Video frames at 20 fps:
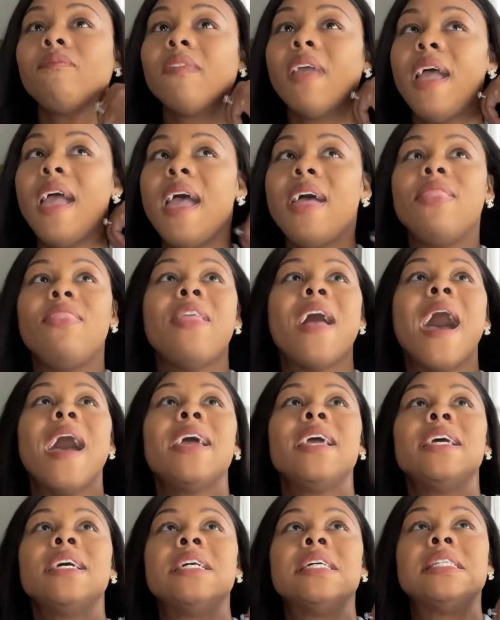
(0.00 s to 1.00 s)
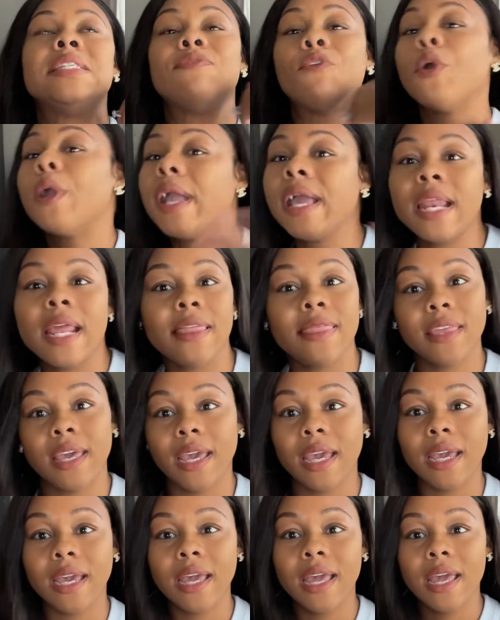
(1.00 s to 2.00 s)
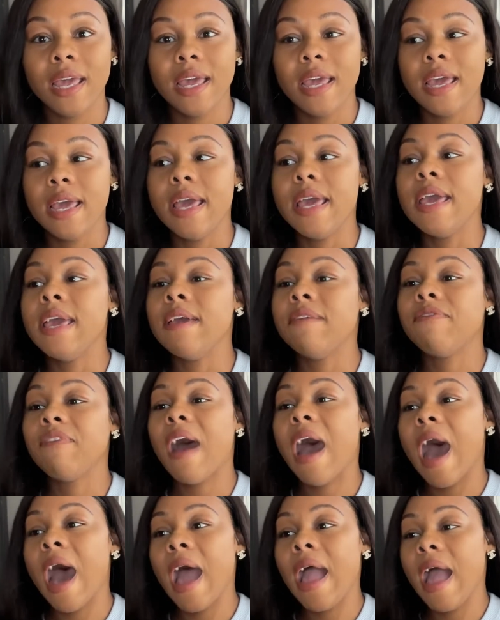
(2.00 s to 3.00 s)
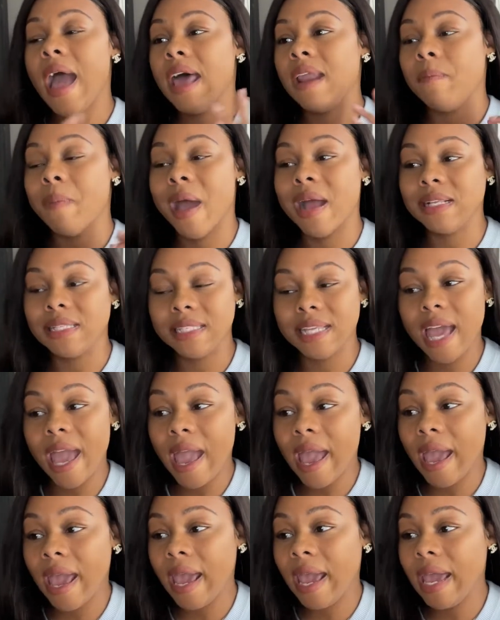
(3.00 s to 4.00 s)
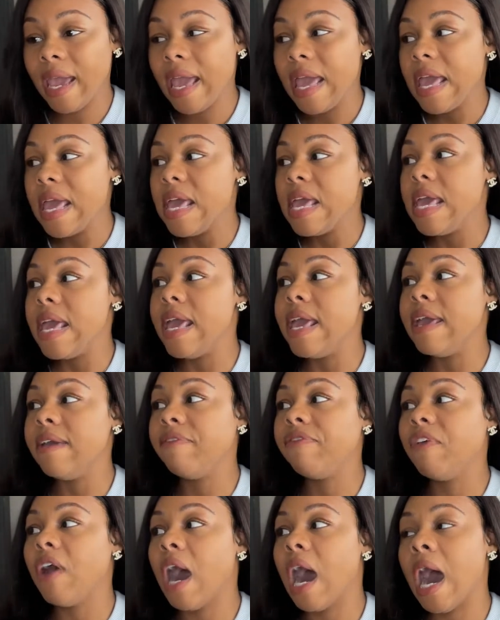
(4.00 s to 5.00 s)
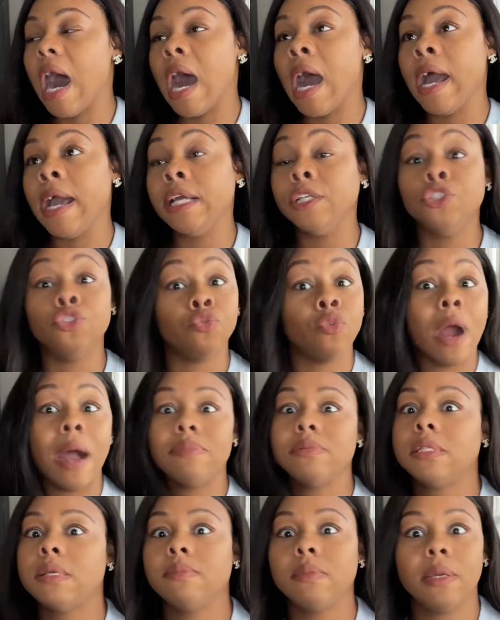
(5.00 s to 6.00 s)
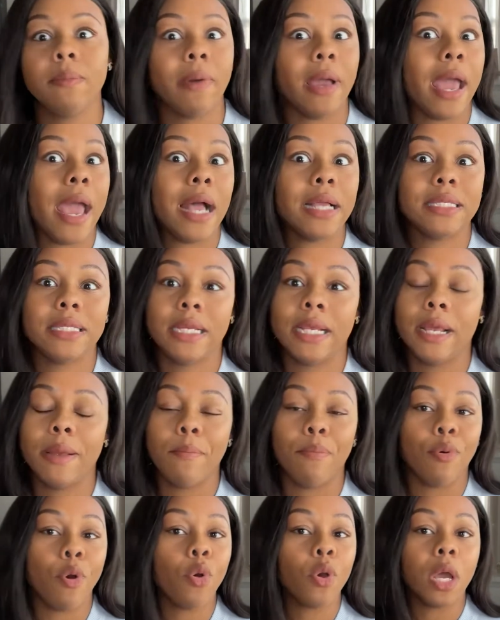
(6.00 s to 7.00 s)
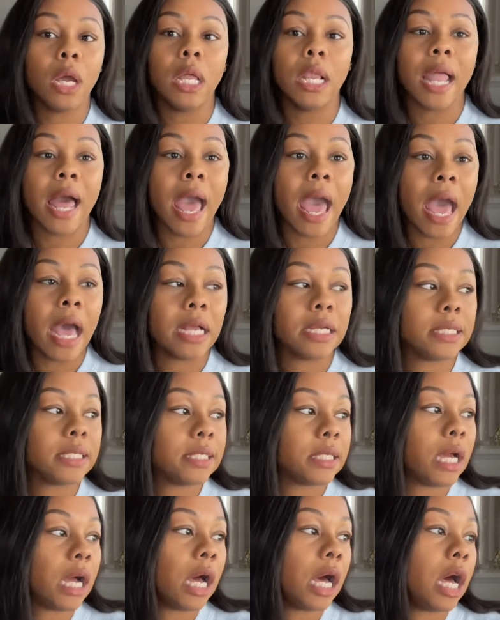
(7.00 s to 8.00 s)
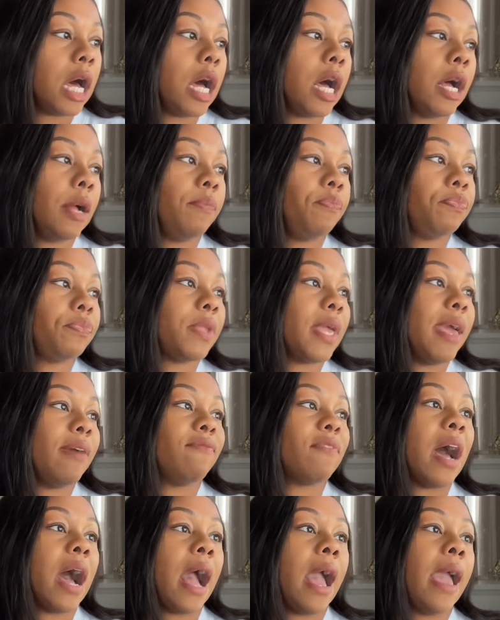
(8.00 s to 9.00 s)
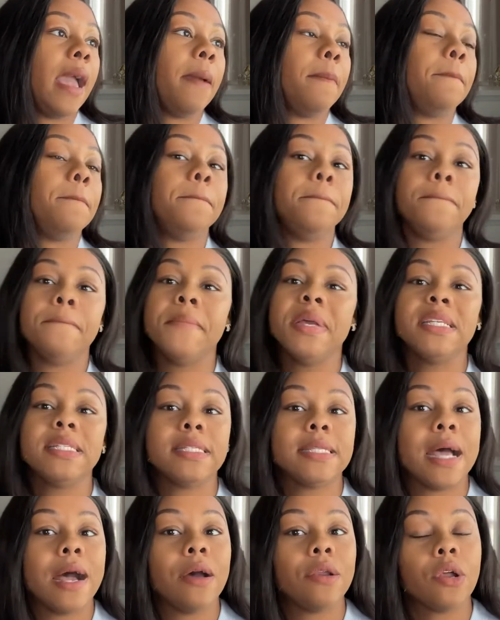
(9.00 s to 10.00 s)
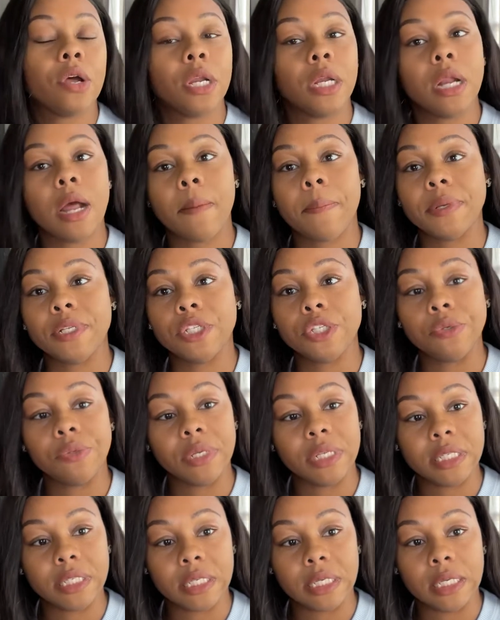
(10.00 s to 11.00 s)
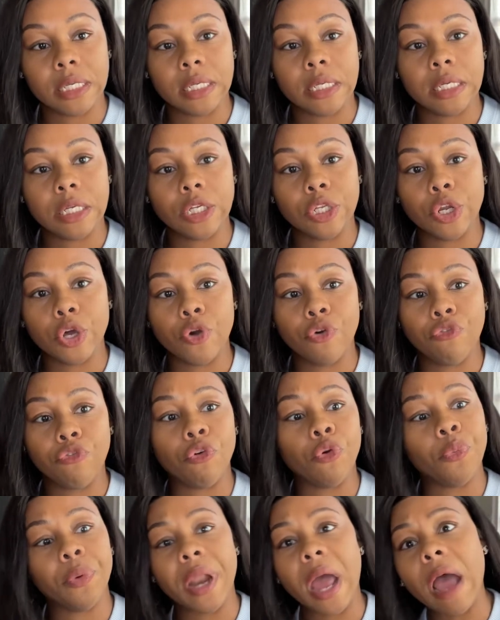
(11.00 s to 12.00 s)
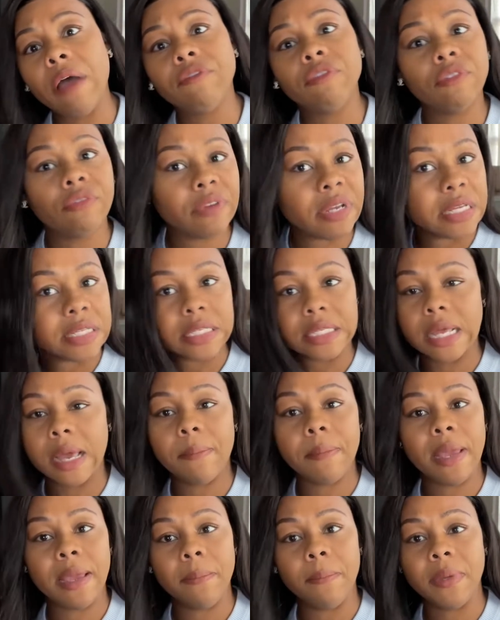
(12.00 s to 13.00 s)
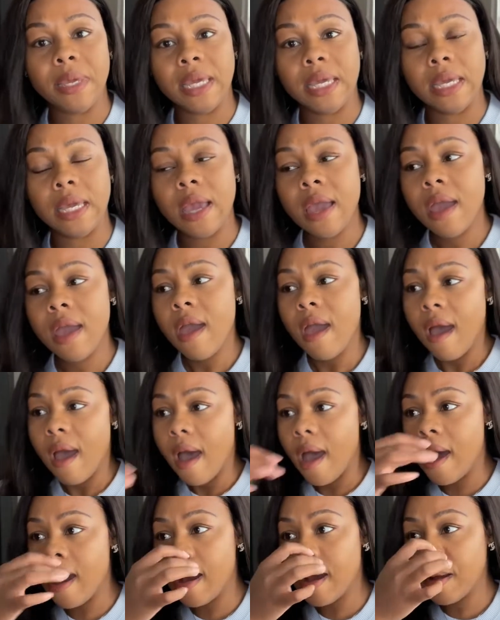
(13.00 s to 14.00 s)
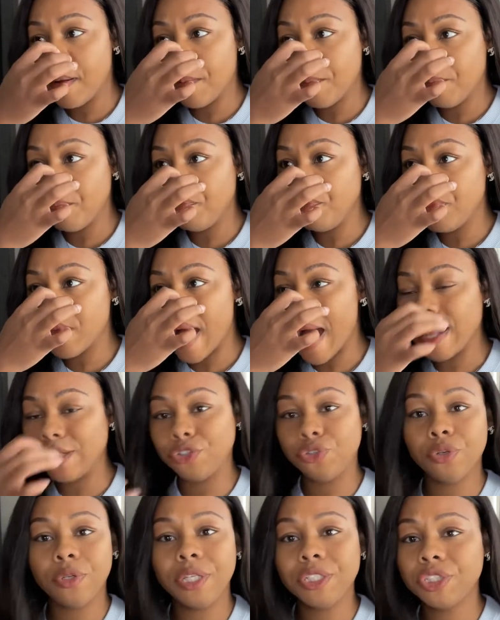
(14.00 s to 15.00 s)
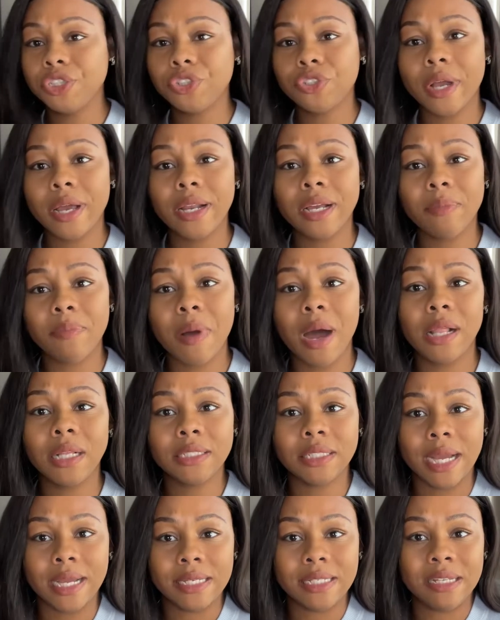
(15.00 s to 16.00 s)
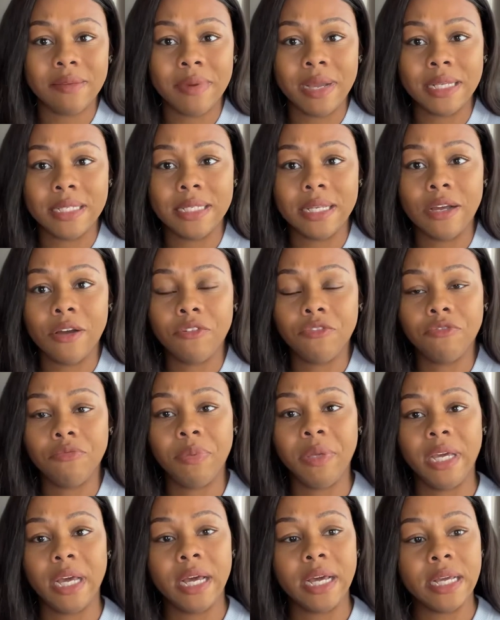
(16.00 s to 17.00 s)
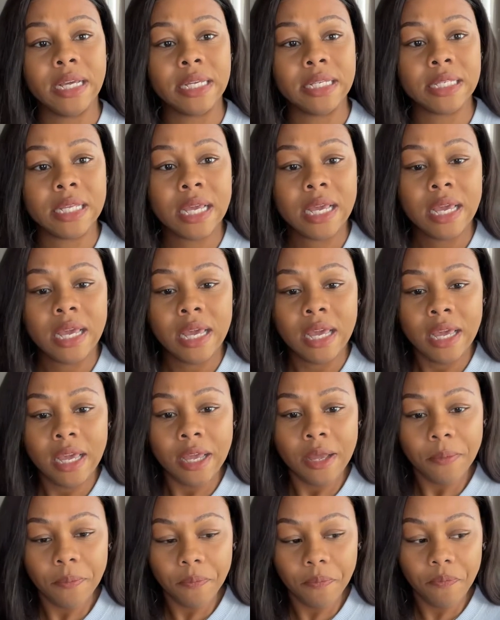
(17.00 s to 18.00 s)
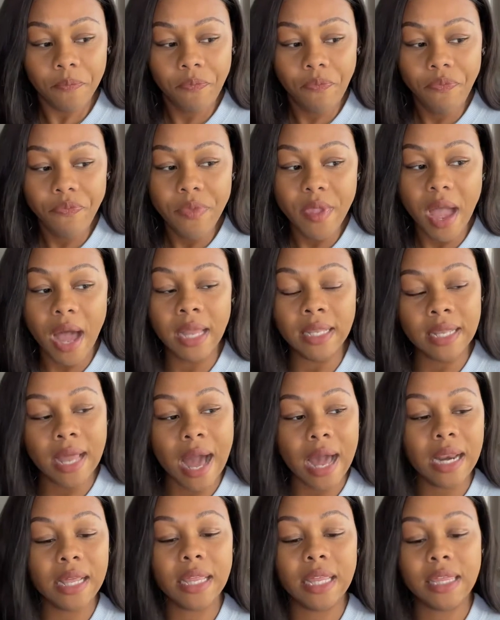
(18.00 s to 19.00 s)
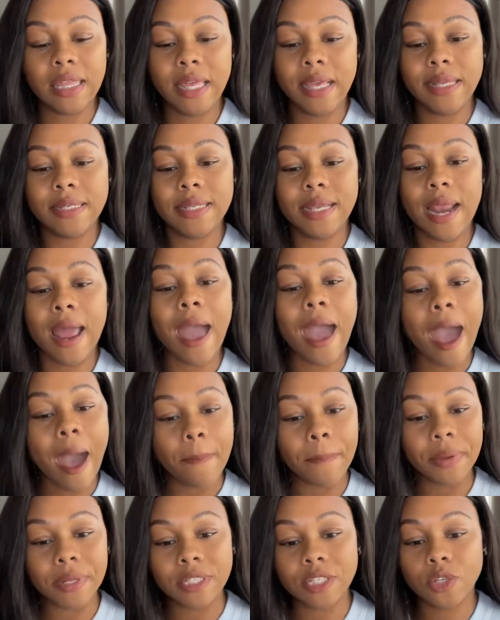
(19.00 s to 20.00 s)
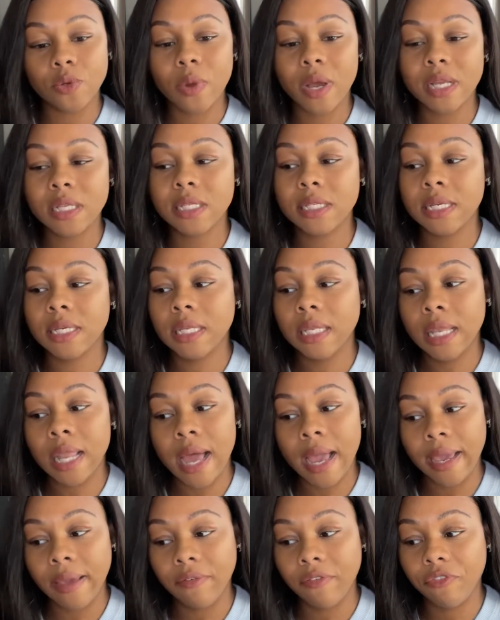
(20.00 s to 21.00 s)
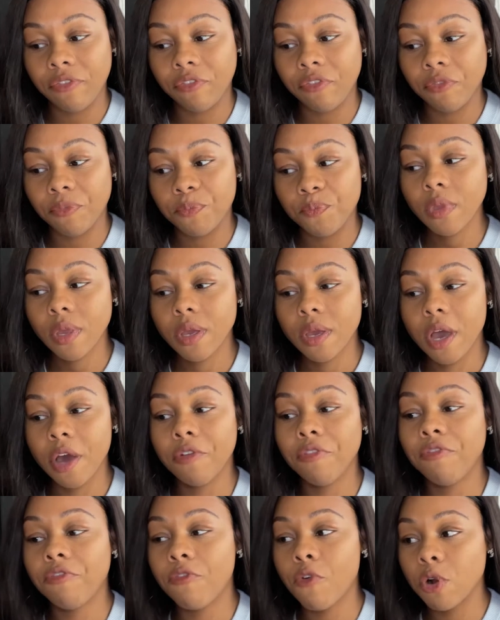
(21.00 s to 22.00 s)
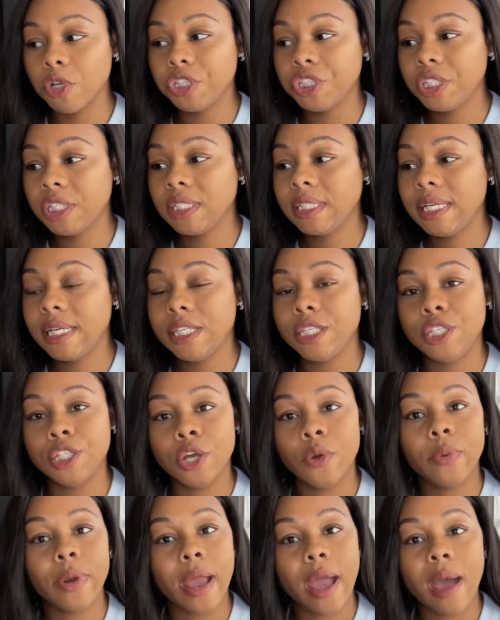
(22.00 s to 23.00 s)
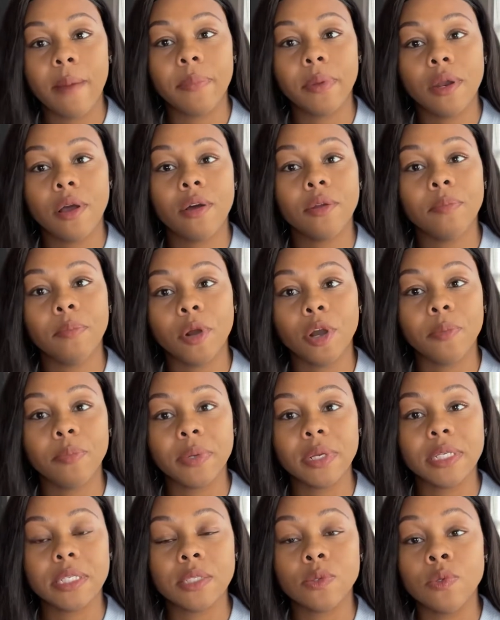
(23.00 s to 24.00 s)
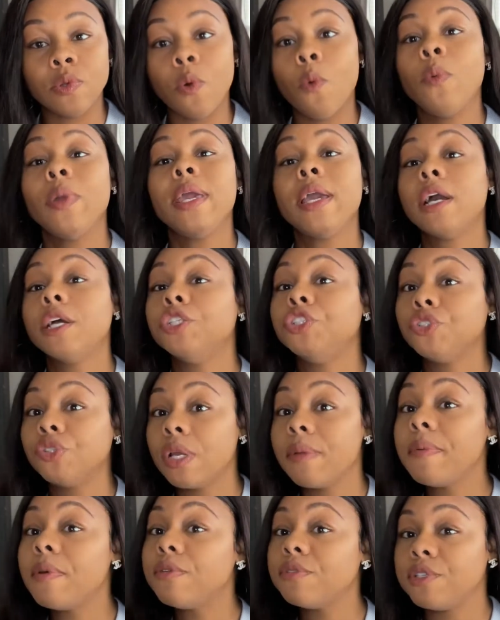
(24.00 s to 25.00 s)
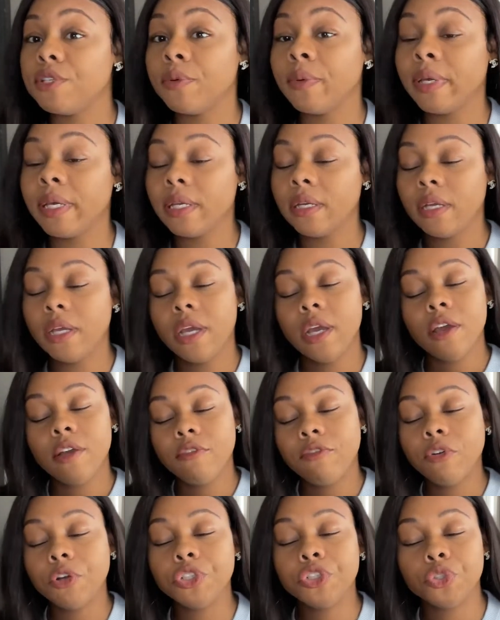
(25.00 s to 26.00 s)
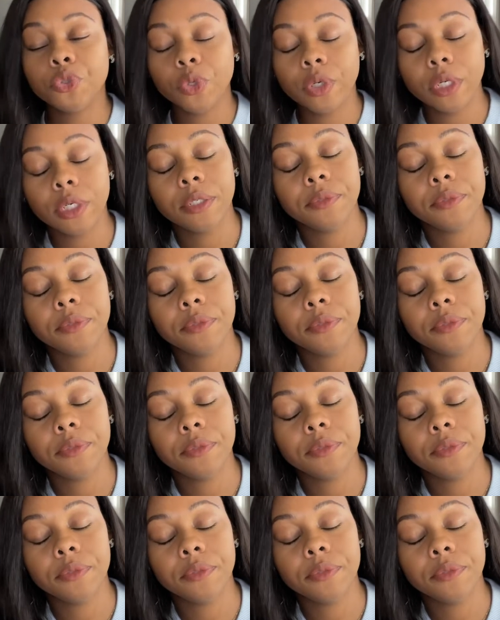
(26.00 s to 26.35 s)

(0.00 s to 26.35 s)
And that is for anything. If I had a bad day, if I dropped something by accident, broke a glass, if I missed out on an opportunity, for whatever reason that may be, I truly just try to apologize to myself, because a lot of the things that happen to us in life, unfortunately, don't happen on purpose. No, we contribute to it, for sure.